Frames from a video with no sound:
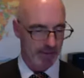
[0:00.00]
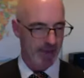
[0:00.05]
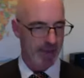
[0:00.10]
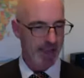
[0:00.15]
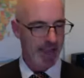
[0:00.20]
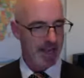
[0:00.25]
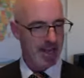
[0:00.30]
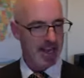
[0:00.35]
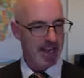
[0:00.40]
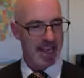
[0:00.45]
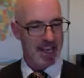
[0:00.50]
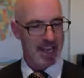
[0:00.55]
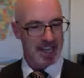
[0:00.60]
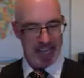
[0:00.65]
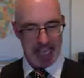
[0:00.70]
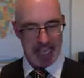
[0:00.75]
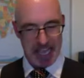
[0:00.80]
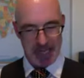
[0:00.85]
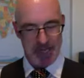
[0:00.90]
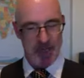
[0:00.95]
And, and,
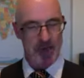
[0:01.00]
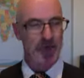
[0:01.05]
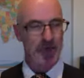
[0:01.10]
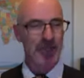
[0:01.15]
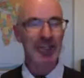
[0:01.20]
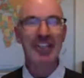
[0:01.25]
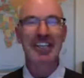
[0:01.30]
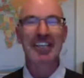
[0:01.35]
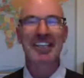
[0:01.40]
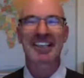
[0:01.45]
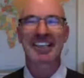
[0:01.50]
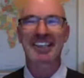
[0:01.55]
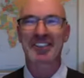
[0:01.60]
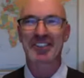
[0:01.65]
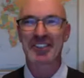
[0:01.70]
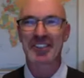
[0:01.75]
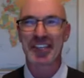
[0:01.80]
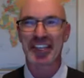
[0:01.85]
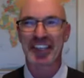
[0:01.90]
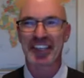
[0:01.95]
and you're looking at your
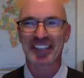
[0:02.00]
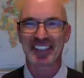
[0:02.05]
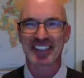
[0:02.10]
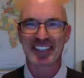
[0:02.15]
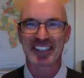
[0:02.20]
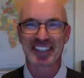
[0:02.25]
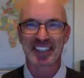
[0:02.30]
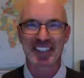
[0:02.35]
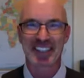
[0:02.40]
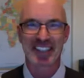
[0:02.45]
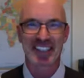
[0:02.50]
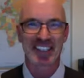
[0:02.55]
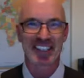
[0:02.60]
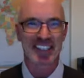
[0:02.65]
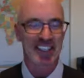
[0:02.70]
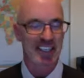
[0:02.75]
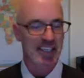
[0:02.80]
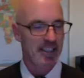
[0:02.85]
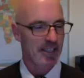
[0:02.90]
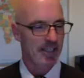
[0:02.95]
ticket
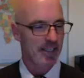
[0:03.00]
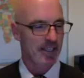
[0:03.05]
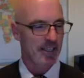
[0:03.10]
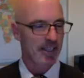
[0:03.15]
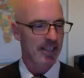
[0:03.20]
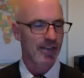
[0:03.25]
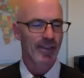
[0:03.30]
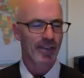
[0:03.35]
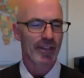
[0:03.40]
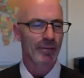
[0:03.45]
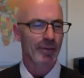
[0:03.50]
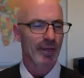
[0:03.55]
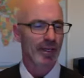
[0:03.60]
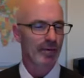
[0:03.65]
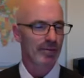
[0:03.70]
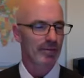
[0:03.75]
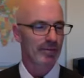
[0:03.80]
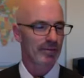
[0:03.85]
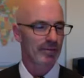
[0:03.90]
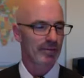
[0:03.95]
and you're thinking,
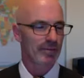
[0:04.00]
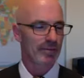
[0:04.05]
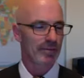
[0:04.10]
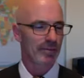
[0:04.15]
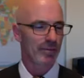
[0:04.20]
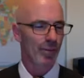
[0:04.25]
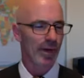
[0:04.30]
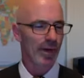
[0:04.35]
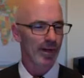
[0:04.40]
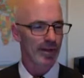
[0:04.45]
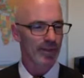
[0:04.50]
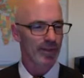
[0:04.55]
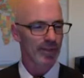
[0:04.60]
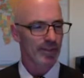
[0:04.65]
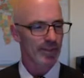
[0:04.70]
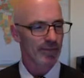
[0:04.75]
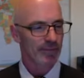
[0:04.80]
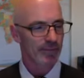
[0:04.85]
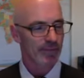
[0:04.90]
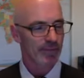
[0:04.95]
well,
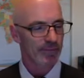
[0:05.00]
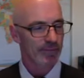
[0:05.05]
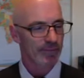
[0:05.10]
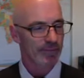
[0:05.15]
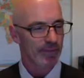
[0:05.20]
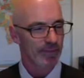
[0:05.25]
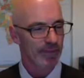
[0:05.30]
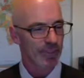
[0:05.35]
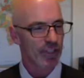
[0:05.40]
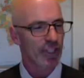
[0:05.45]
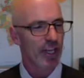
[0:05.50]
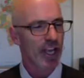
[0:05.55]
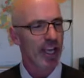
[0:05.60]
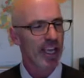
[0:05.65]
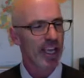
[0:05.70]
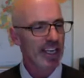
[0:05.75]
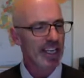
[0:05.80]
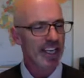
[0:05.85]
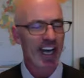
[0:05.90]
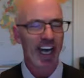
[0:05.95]
where's
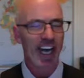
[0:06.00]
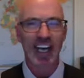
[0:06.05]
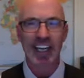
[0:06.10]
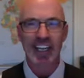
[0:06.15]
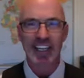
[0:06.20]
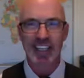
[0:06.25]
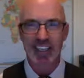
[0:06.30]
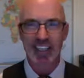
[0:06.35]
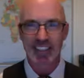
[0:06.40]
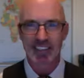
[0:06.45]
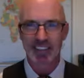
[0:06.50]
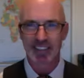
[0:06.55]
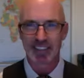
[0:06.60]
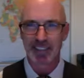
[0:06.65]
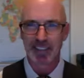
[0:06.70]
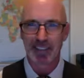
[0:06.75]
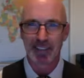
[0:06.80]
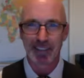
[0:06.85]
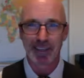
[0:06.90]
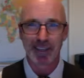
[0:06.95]
J nine?
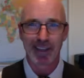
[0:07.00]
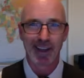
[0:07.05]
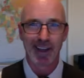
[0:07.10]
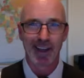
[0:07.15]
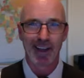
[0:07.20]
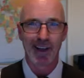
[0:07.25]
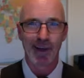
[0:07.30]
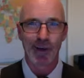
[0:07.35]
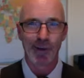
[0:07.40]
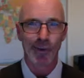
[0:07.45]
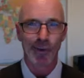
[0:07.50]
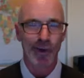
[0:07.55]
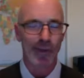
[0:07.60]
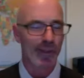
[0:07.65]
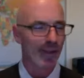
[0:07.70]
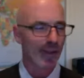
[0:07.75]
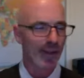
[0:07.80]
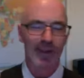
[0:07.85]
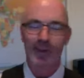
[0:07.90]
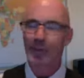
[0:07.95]
Where
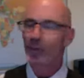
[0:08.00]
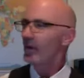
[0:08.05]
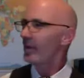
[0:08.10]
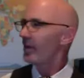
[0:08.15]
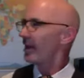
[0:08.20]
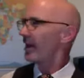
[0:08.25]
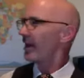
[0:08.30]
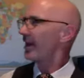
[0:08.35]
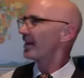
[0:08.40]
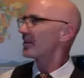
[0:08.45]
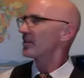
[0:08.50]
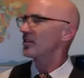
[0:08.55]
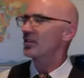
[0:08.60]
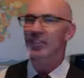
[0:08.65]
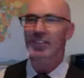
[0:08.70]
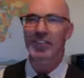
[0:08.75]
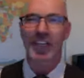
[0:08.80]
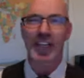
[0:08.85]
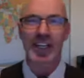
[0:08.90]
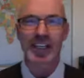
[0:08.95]
the, where the heck is
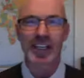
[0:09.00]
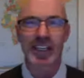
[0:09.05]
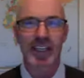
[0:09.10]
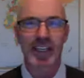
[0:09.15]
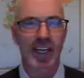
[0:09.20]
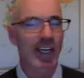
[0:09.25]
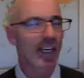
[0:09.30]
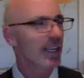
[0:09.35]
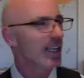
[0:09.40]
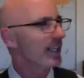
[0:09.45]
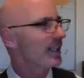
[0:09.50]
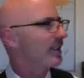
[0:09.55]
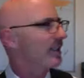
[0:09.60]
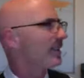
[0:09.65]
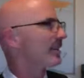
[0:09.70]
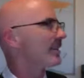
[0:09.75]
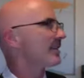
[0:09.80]
J nine?